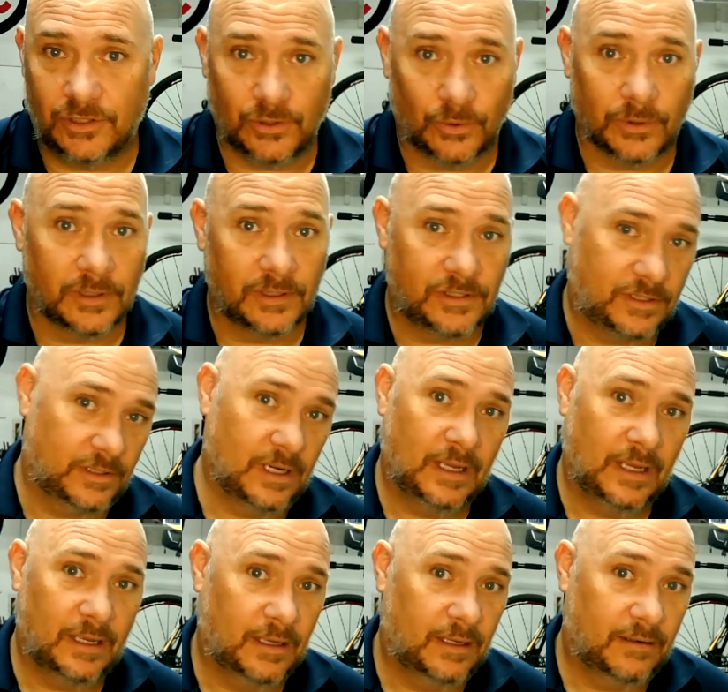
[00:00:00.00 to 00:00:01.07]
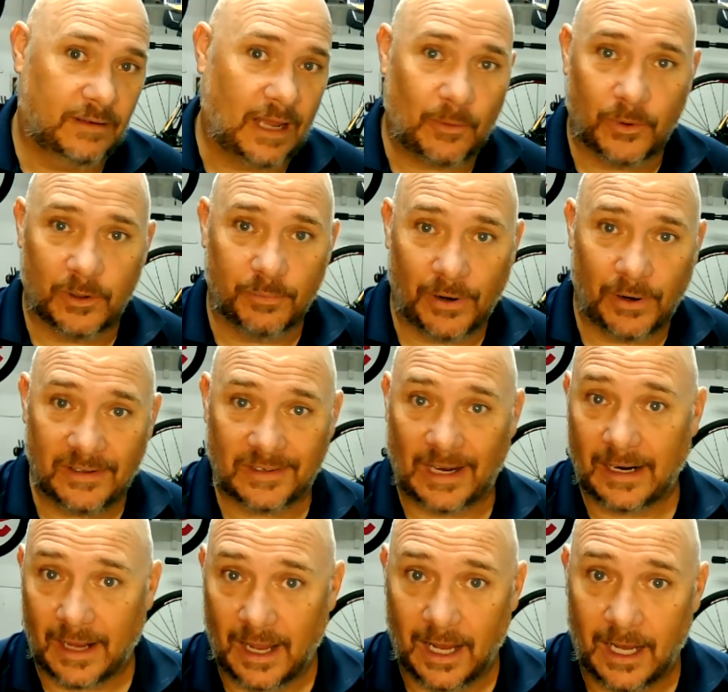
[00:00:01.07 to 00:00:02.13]

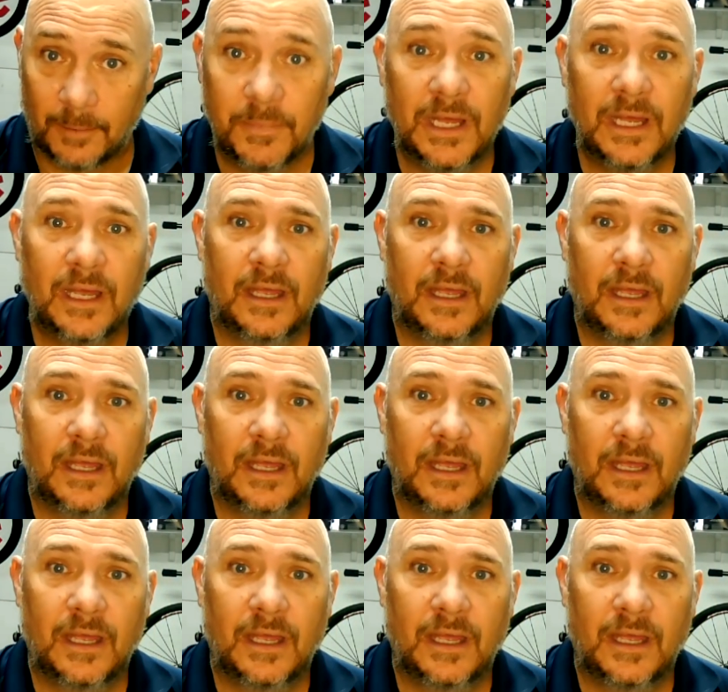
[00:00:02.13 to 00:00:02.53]
George.wordpress.com,